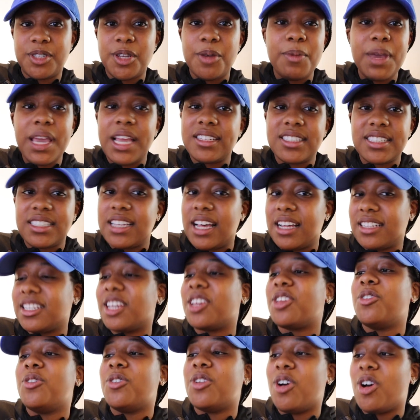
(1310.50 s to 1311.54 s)
to me, it just sounds
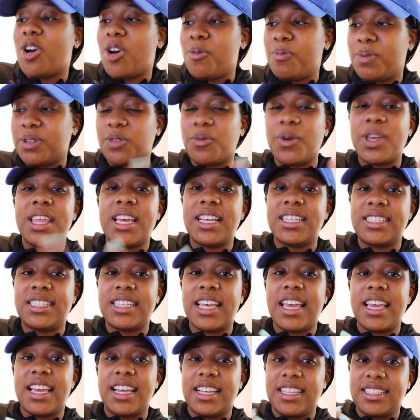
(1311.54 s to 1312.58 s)
like, you know, but the way they
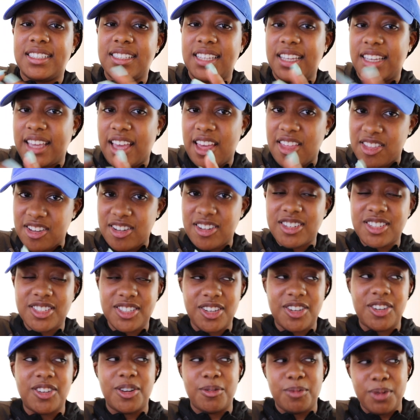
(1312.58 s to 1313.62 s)
say it is together.
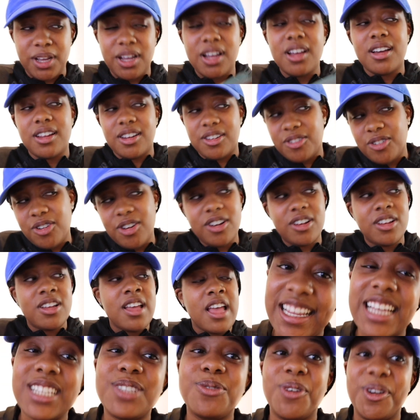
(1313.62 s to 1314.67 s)
So they're like, oh, you know.
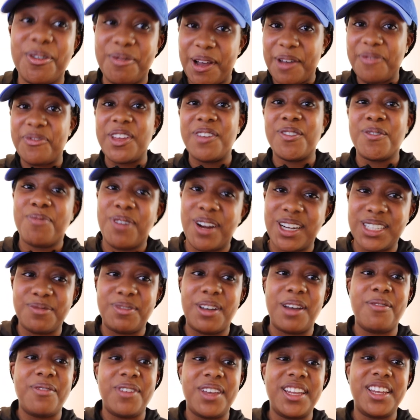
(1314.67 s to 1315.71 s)
That's one of my favorite parts
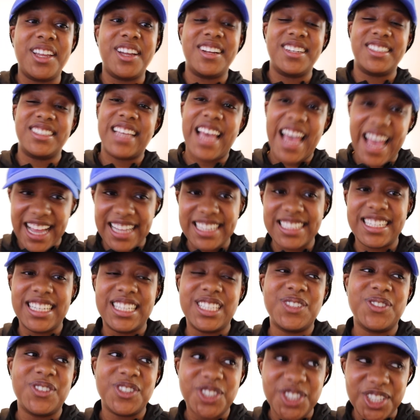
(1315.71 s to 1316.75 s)
about being here is the
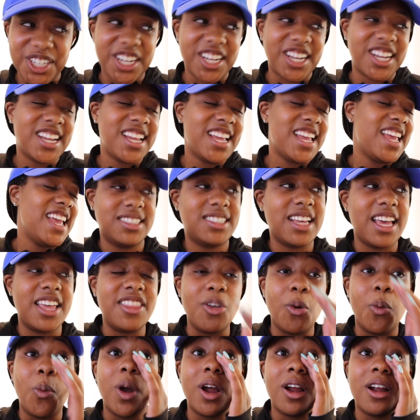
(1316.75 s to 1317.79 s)
accents for sure. And
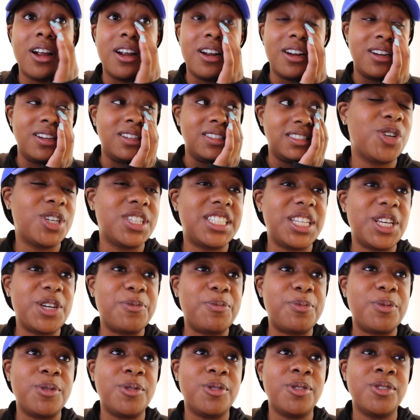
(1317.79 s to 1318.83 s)
the words, for
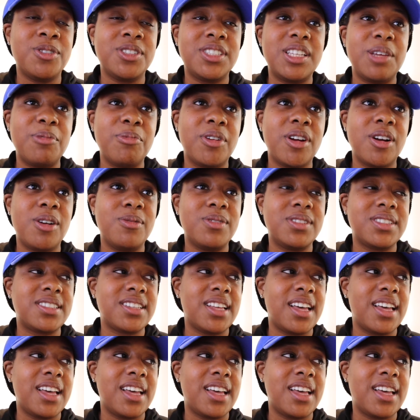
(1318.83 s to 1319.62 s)
example, some girl was